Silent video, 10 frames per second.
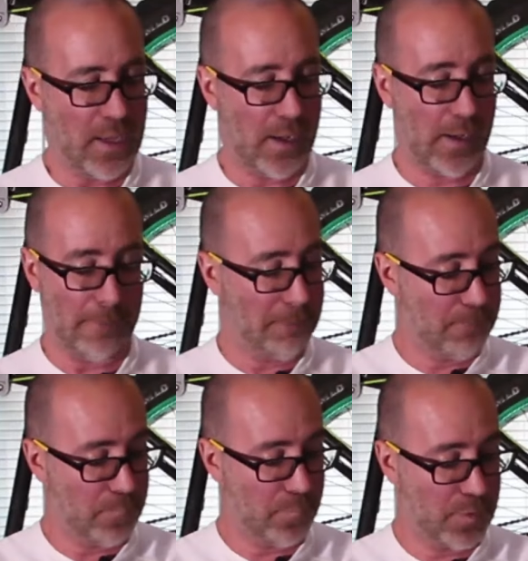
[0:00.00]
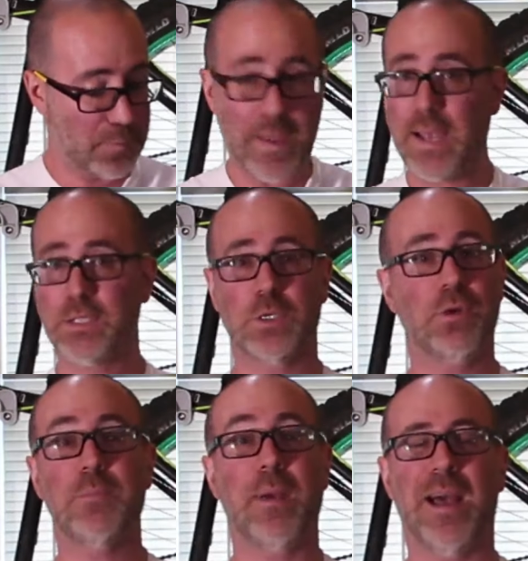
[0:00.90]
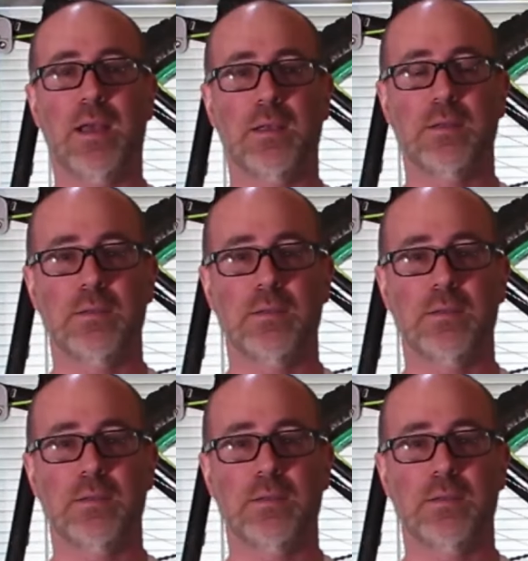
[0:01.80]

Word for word: Um, this bag is a great bag.